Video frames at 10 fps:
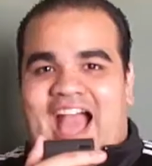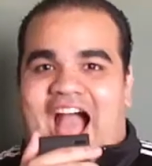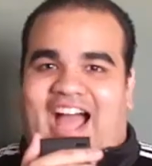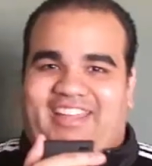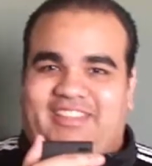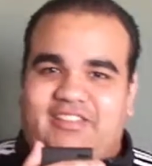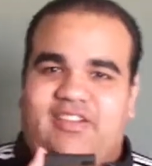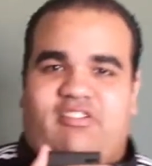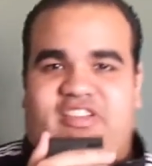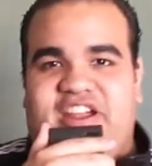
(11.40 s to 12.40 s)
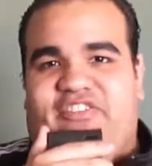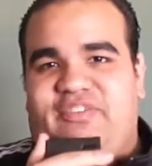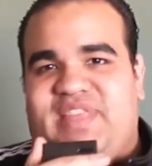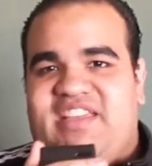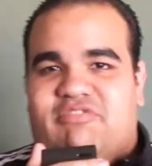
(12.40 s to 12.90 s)
Hi, this is Rodrigo
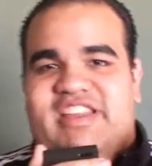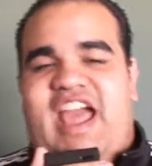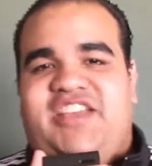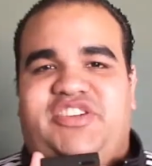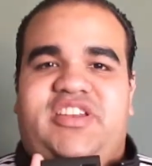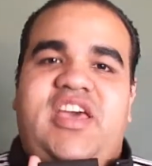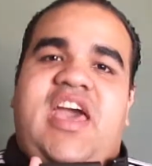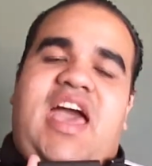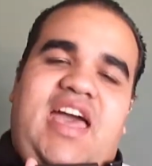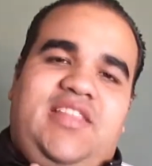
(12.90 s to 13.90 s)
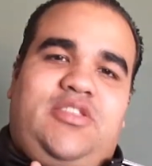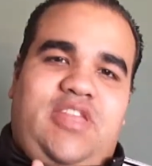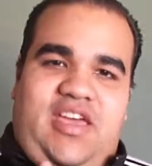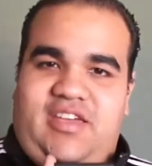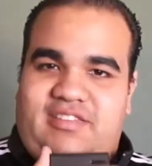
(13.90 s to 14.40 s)
from Take Great Action, and
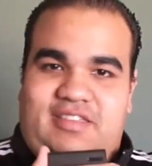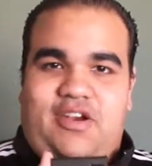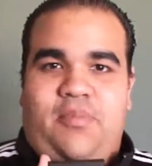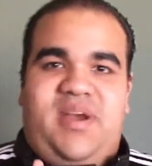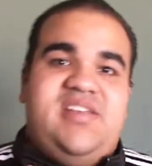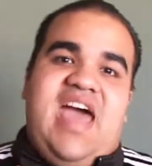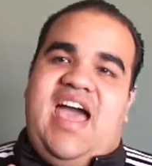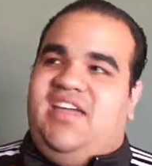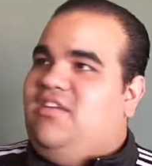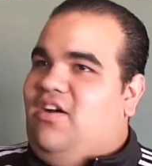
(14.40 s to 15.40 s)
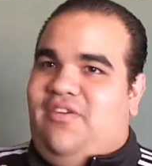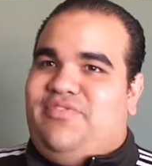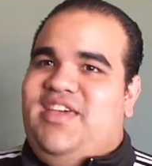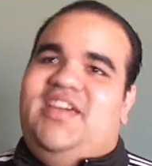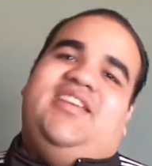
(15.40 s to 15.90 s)
today is the number 9 of
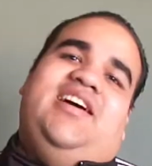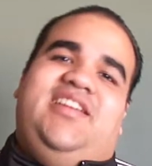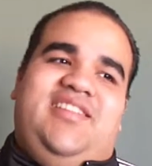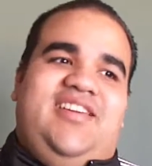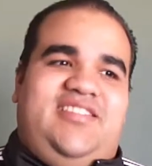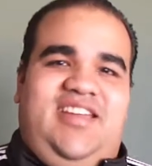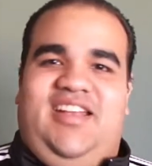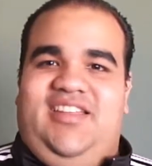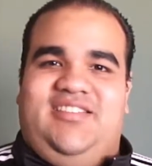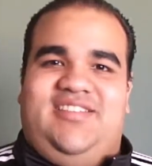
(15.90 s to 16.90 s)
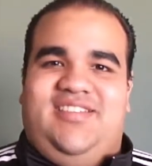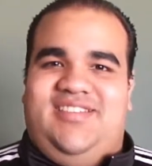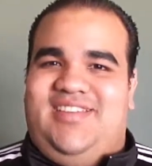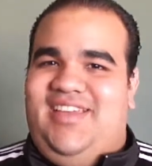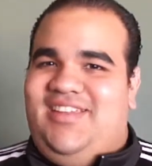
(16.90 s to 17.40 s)
the 90-day challenge,
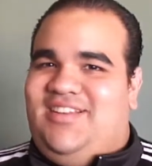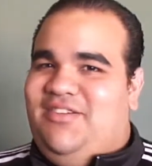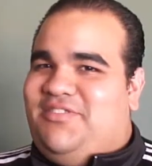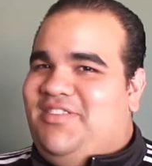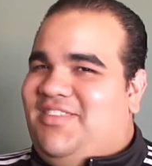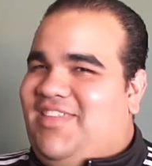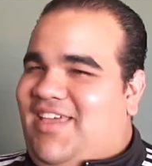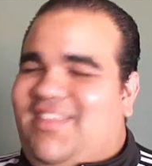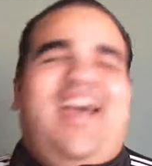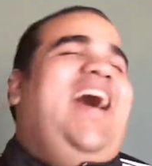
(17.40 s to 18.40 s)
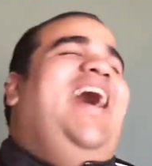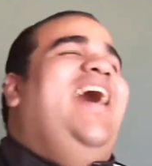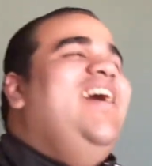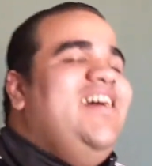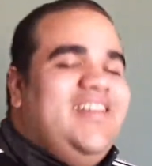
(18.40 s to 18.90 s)
getting close to the 10.
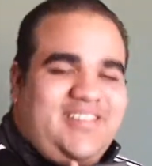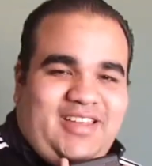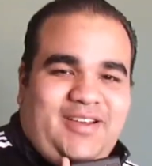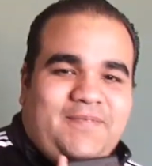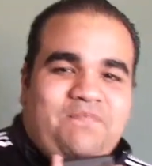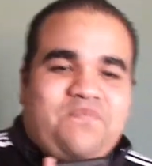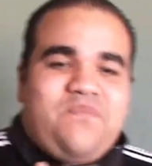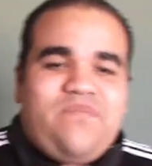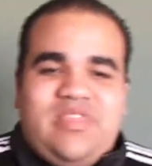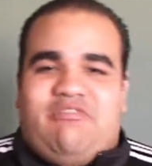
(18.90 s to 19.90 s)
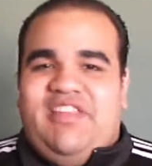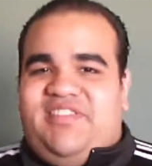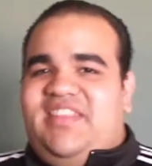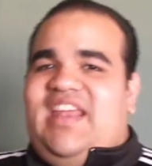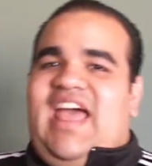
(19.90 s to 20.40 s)
So, the
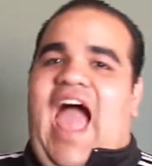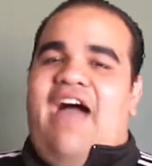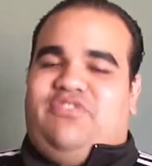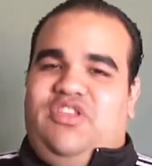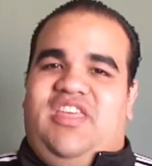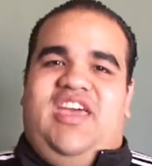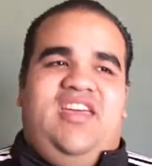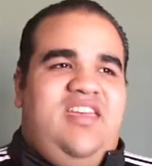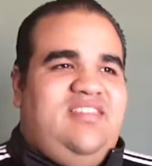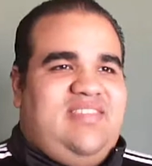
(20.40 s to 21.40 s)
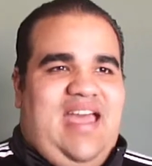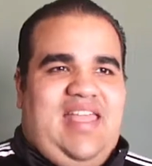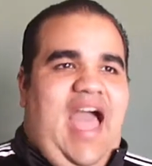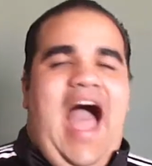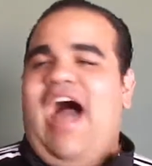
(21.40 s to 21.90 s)
question that I have today is
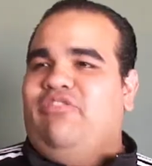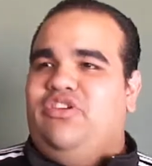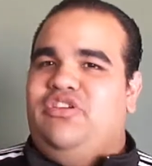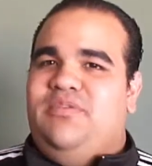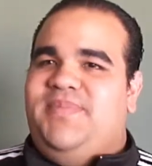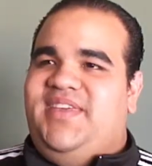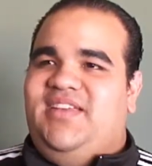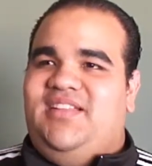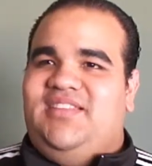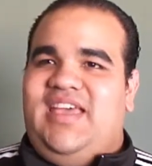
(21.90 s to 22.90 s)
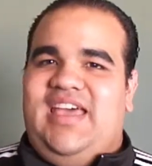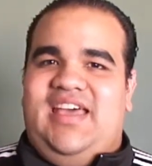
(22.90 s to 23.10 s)
that how do you build